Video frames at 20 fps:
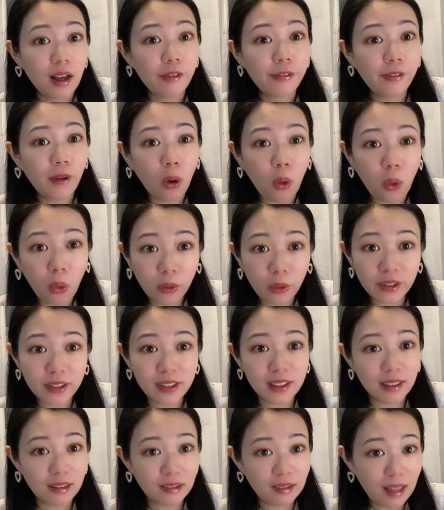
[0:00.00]
Of
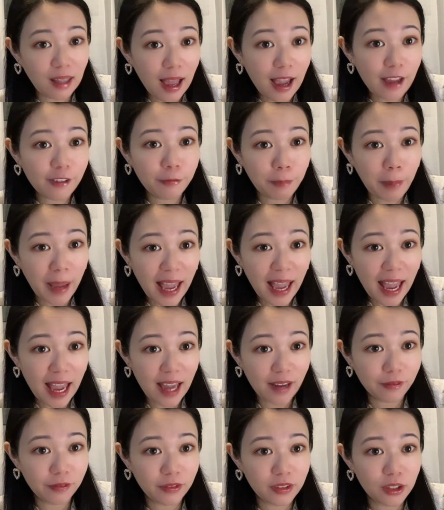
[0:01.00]
course, the life
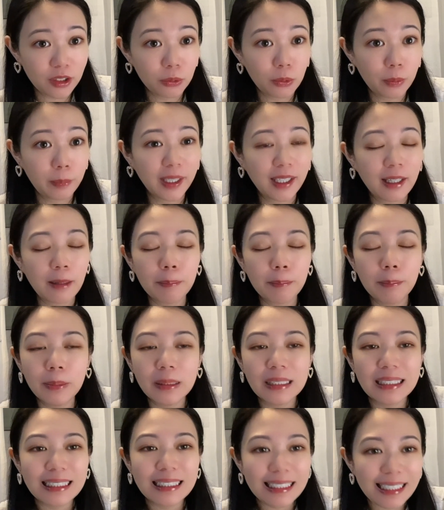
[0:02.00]
paths will be
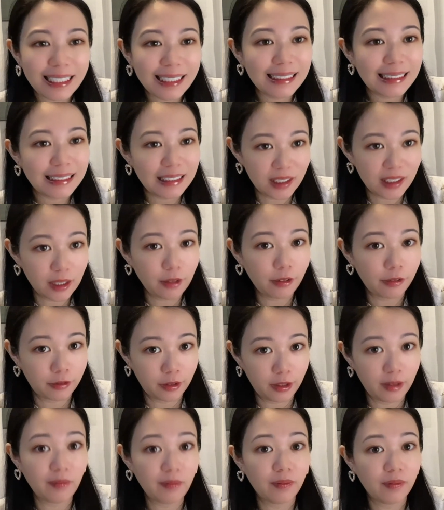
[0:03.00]
completely
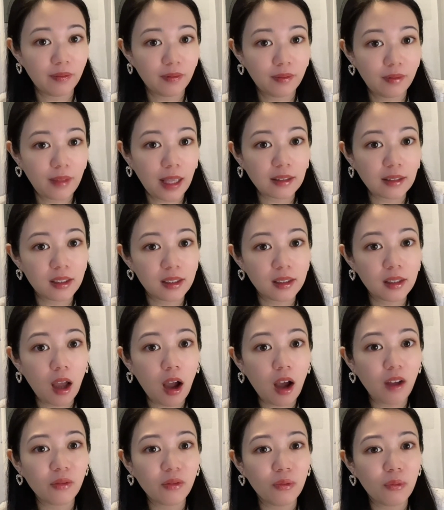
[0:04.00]
different. That's
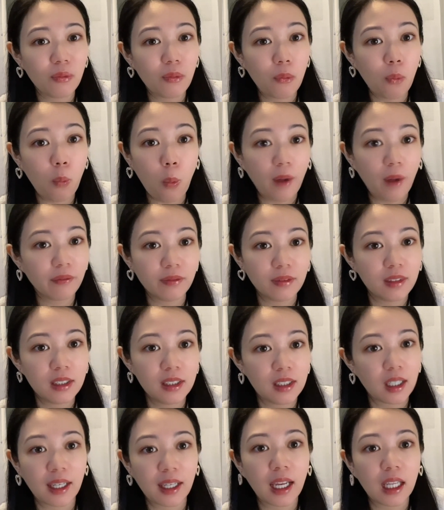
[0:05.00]
not one
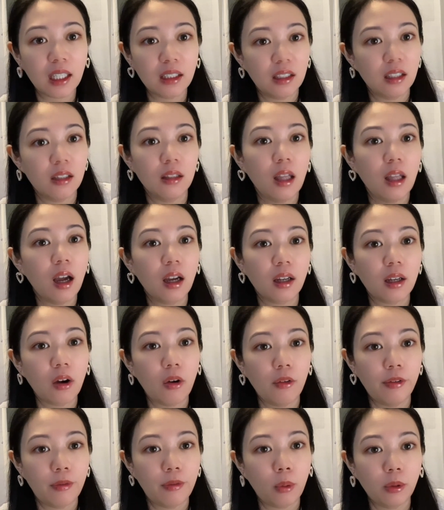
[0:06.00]
sucking the luck
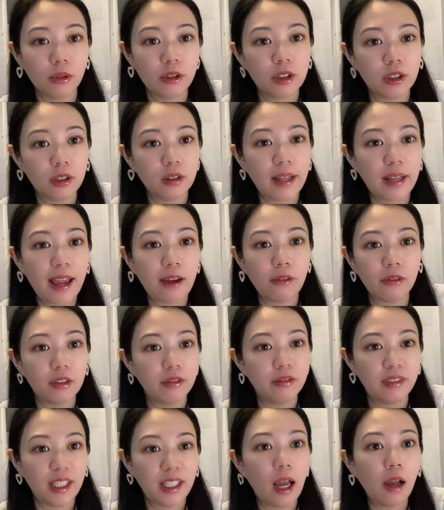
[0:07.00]
or fortune out
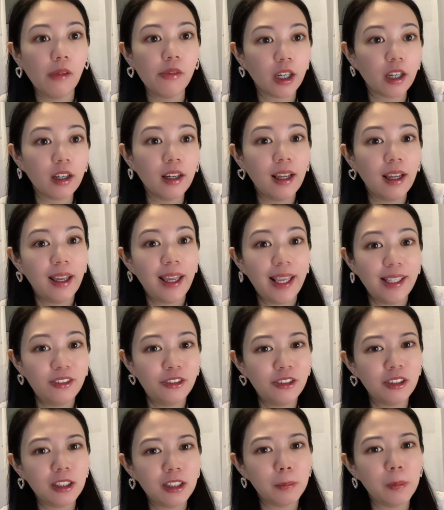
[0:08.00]
of the other.
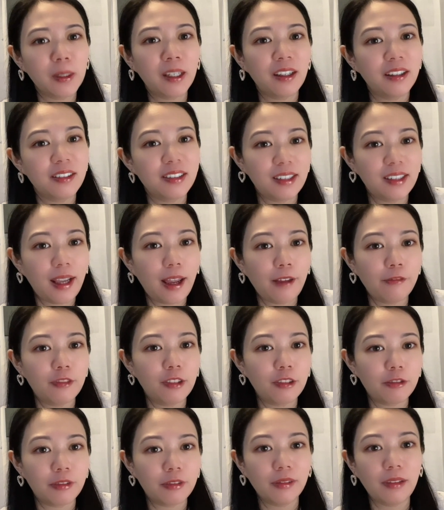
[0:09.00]
It's just because they have
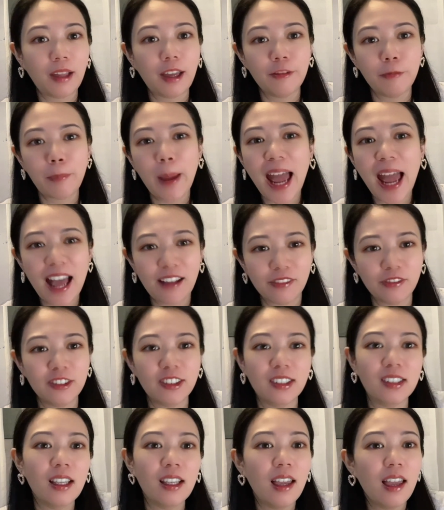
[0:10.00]
different life
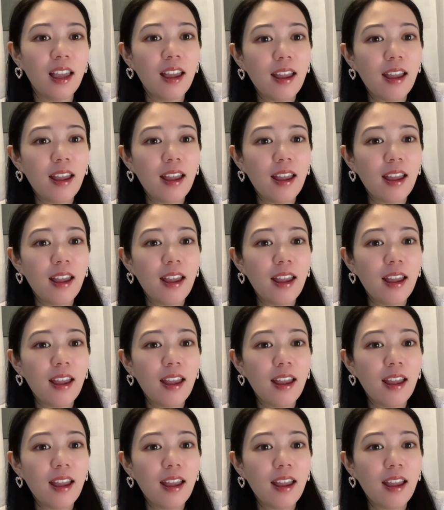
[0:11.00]
paths.